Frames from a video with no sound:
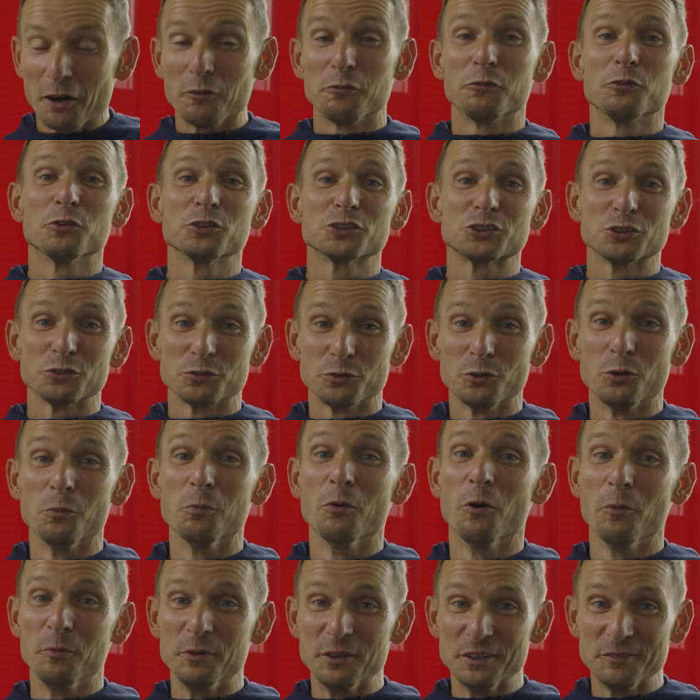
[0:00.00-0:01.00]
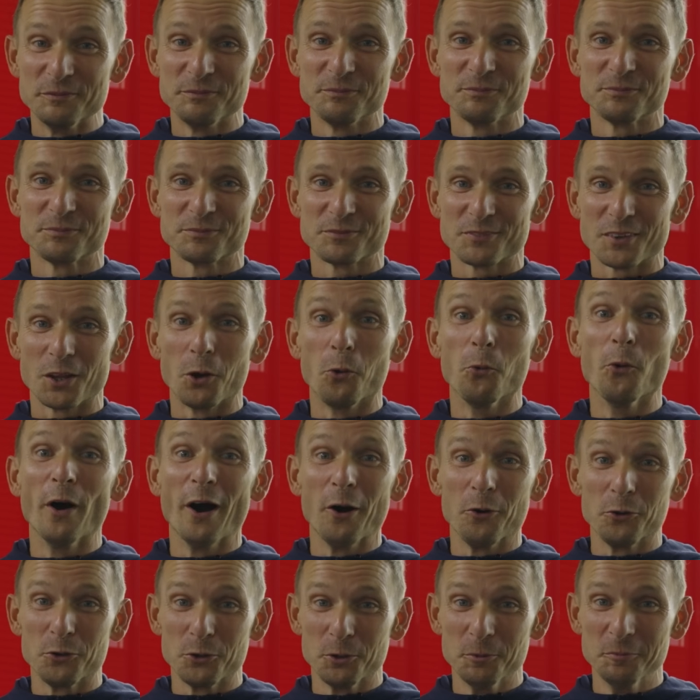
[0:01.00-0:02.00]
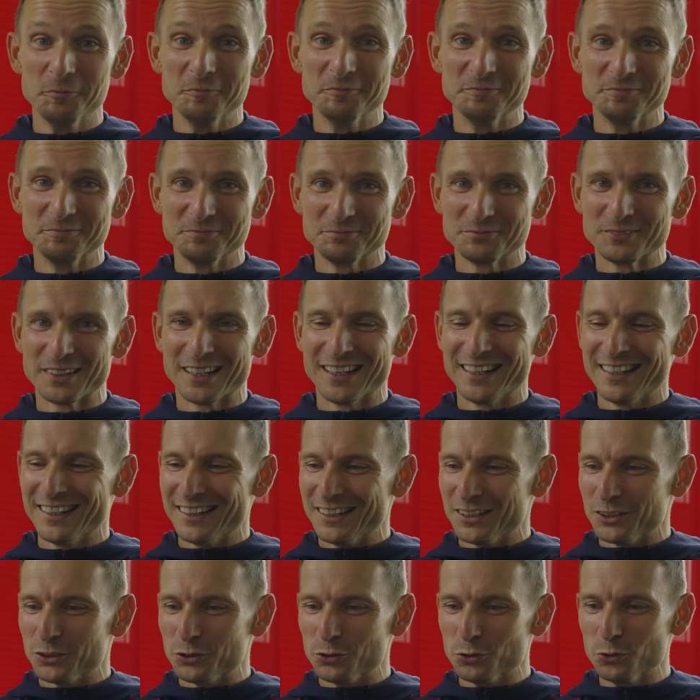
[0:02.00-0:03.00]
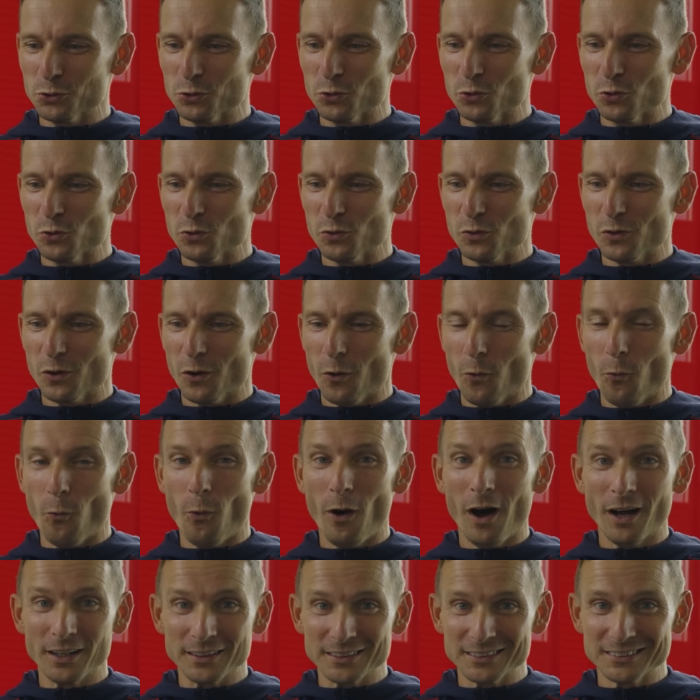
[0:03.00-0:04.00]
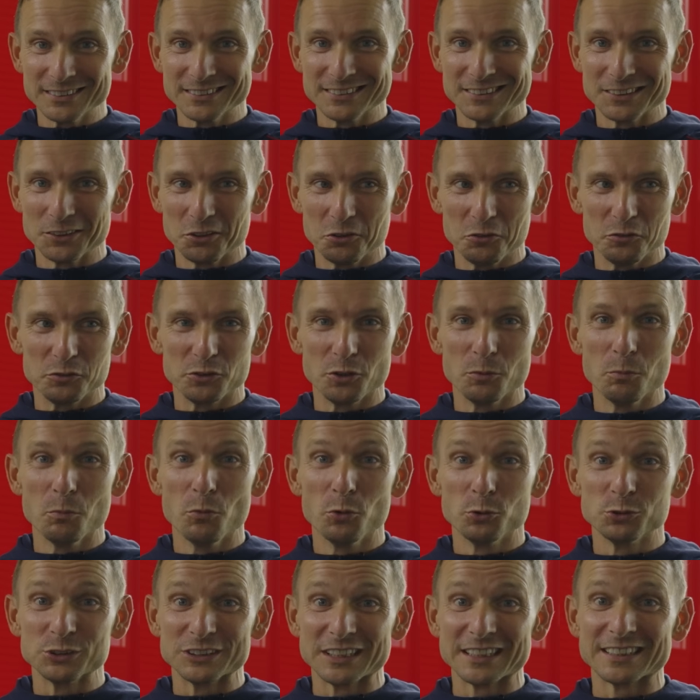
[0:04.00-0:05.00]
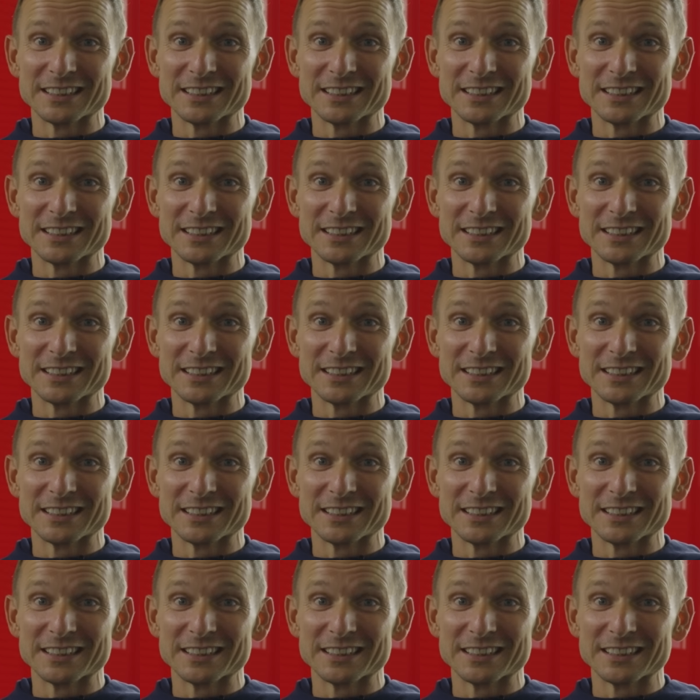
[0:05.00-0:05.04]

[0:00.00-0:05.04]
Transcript: First of all, Bobby, welcome to one of the most